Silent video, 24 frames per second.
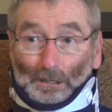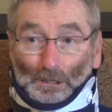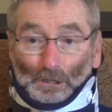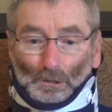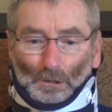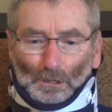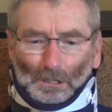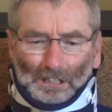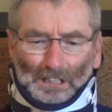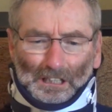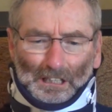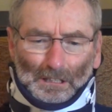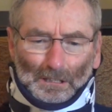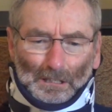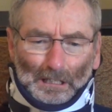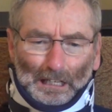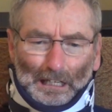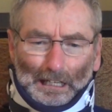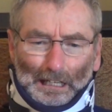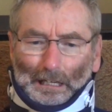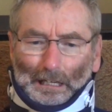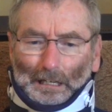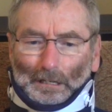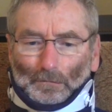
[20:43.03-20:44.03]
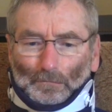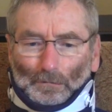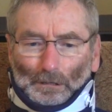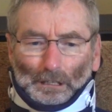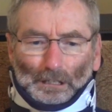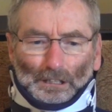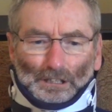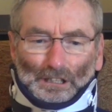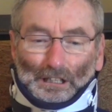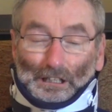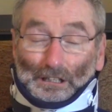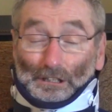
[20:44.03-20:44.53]
So I said, well,
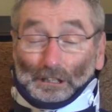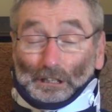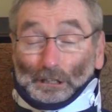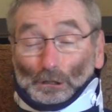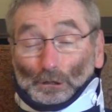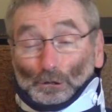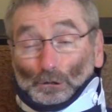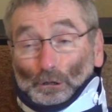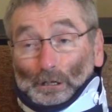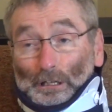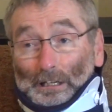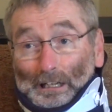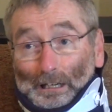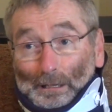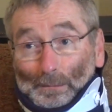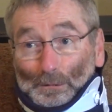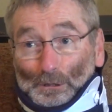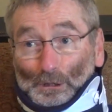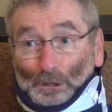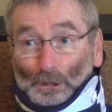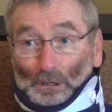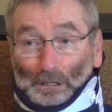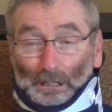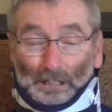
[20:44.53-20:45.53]
it sounds like a great opportunity.